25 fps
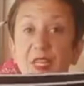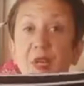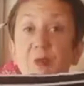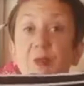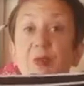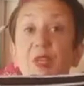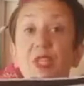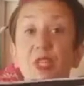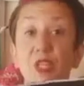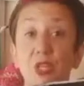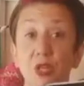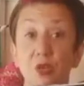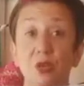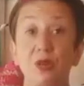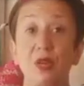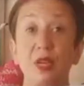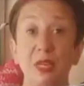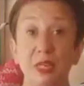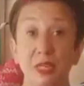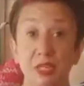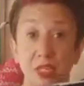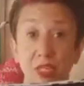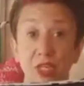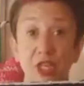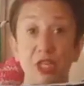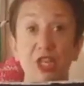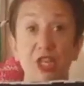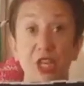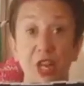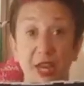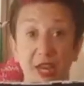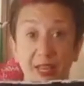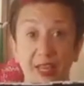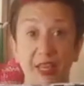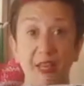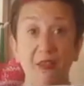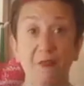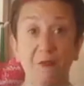and we do need to
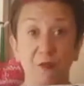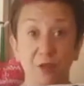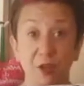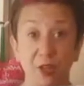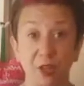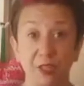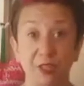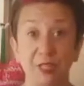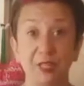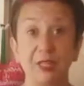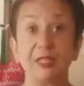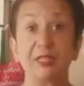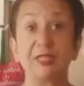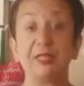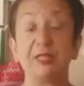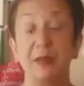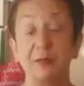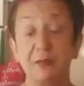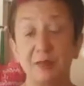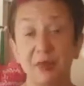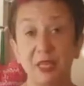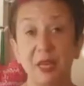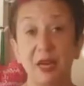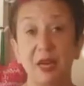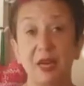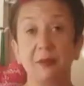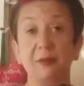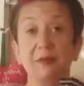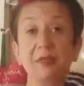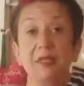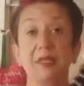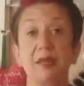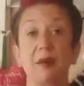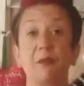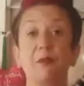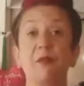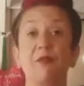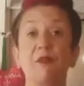check it first, because sometimes
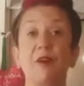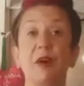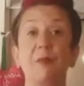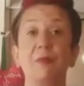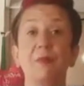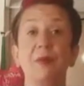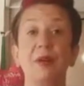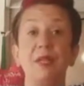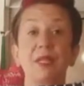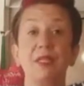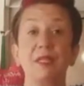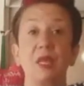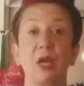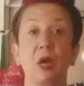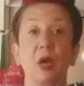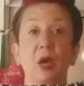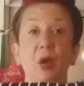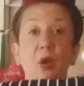some fabrics